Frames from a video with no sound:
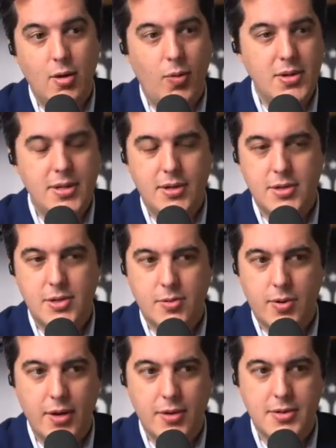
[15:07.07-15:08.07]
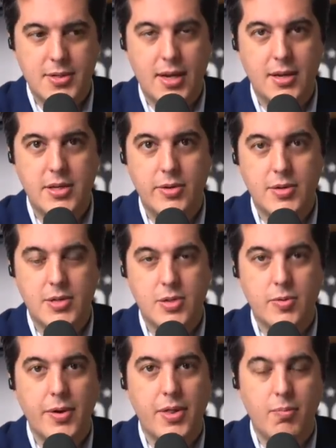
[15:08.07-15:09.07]
Once you destroy those things, you
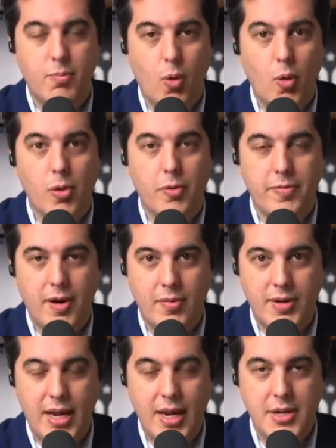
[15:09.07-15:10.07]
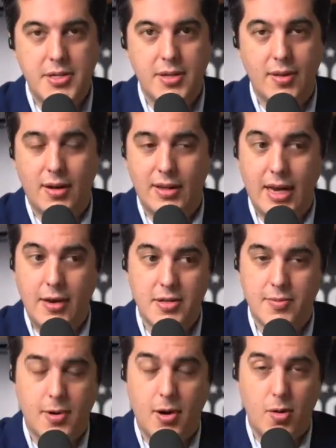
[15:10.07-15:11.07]
destroy the moral foundation that allows
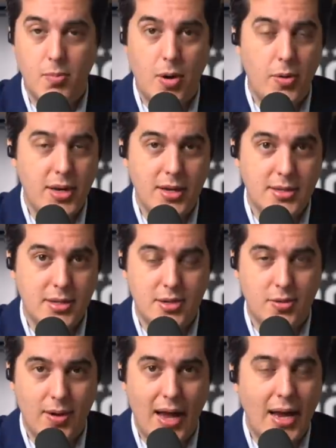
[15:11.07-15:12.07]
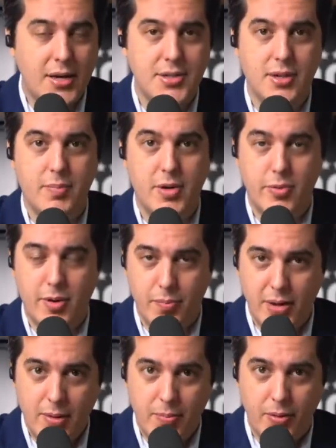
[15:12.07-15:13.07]
for harmonious interaction between
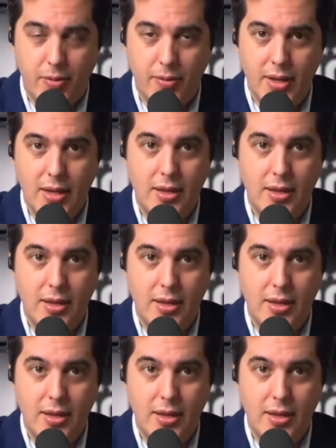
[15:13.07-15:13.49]
people.